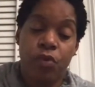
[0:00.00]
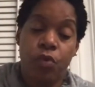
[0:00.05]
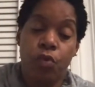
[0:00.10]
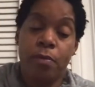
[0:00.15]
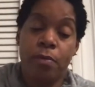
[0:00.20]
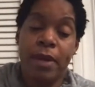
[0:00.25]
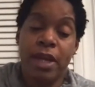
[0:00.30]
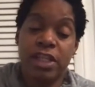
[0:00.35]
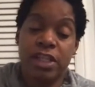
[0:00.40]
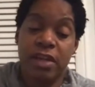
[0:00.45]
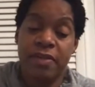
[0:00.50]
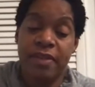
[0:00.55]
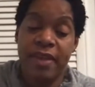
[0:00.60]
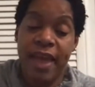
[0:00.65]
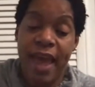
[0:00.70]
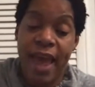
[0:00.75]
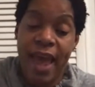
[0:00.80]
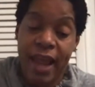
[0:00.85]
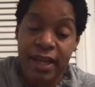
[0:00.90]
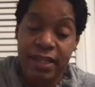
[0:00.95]
We mentioned
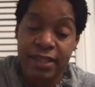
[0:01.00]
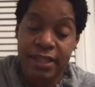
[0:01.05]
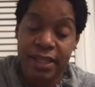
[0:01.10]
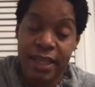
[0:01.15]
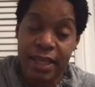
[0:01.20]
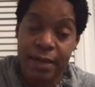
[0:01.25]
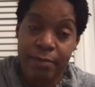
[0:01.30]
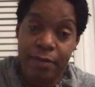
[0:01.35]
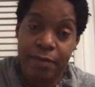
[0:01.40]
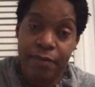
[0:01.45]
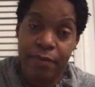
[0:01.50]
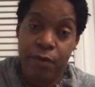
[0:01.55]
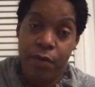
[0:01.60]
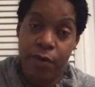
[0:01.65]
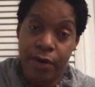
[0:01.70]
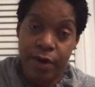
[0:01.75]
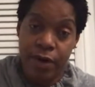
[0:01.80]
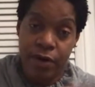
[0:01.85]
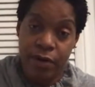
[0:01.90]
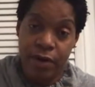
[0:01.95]
the ACT team
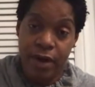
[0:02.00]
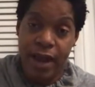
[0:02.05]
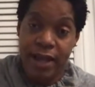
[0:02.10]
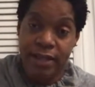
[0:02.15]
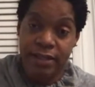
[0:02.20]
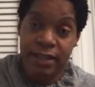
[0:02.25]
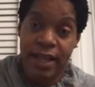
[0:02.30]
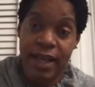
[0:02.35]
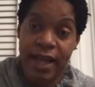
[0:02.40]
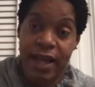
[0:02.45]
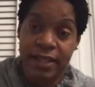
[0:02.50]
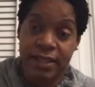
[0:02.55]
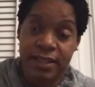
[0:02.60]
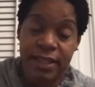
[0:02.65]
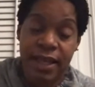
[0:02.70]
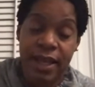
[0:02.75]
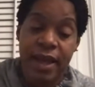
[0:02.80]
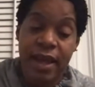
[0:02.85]
before in our last class.